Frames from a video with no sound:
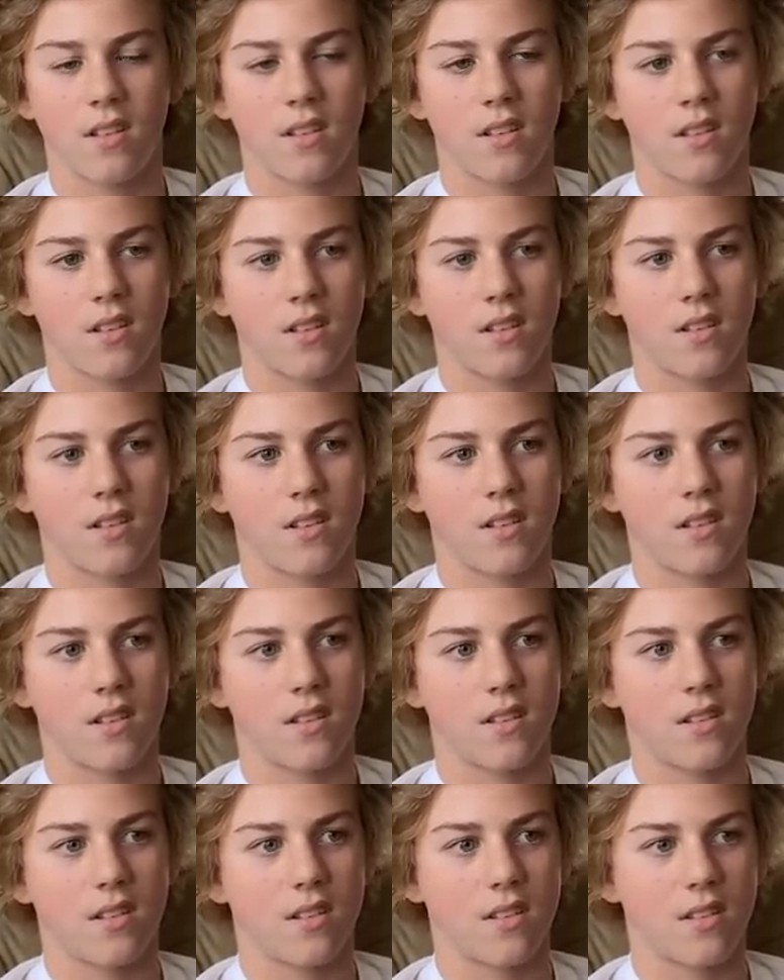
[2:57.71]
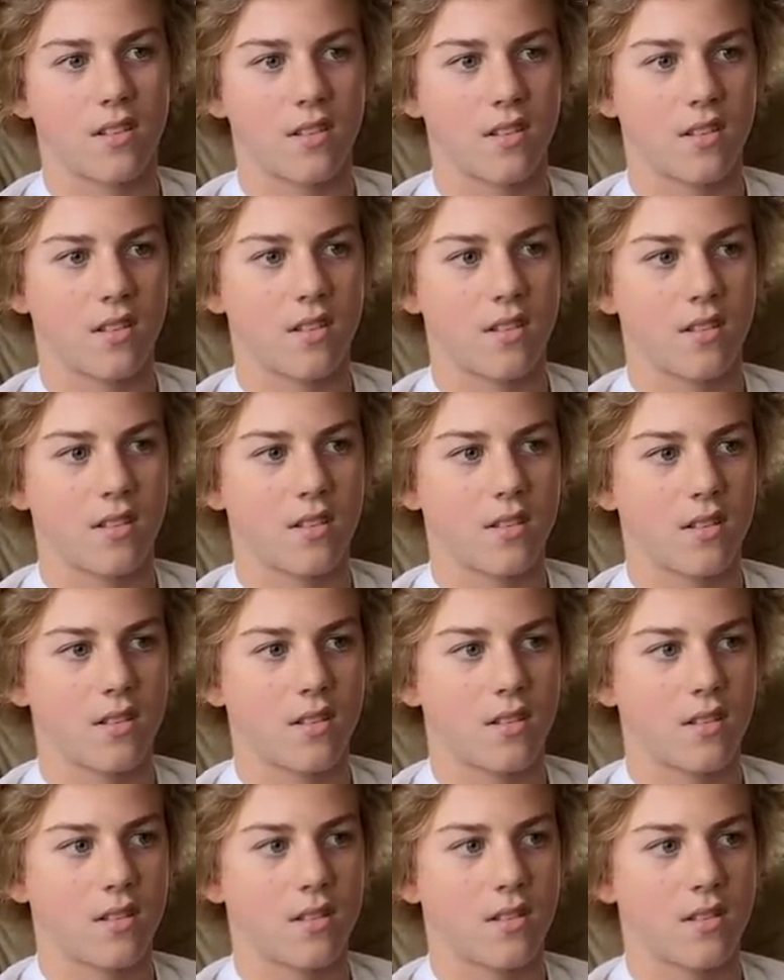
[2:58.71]

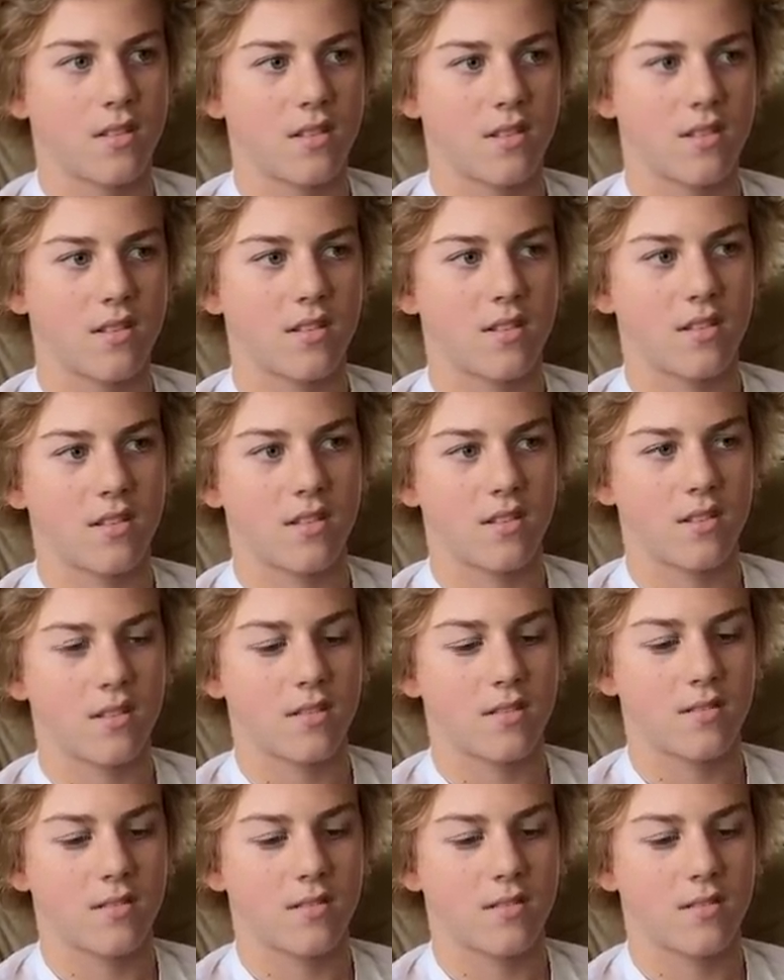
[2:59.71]
No words are spoken by the person on screen.